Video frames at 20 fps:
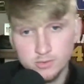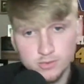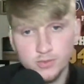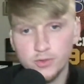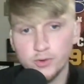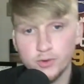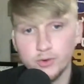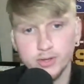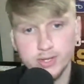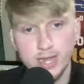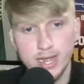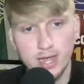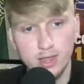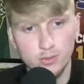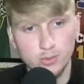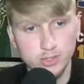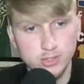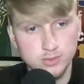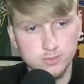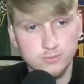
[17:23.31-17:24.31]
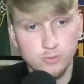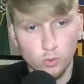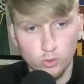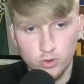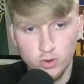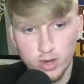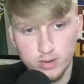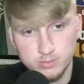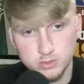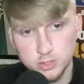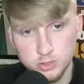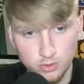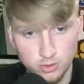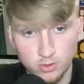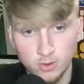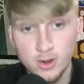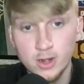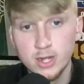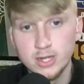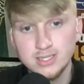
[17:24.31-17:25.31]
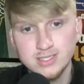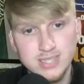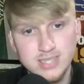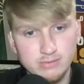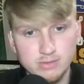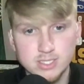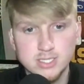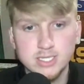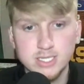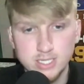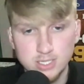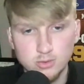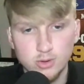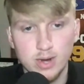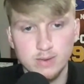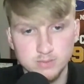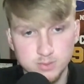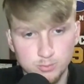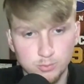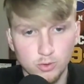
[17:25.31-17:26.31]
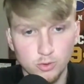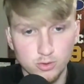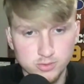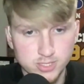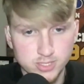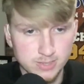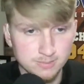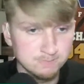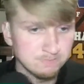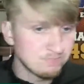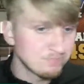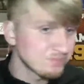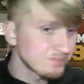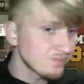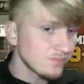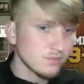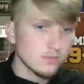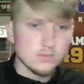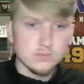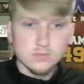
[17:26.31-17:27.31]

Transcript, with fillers: one hundred thirty calories, four grams of sugar, seventeen grams of protein.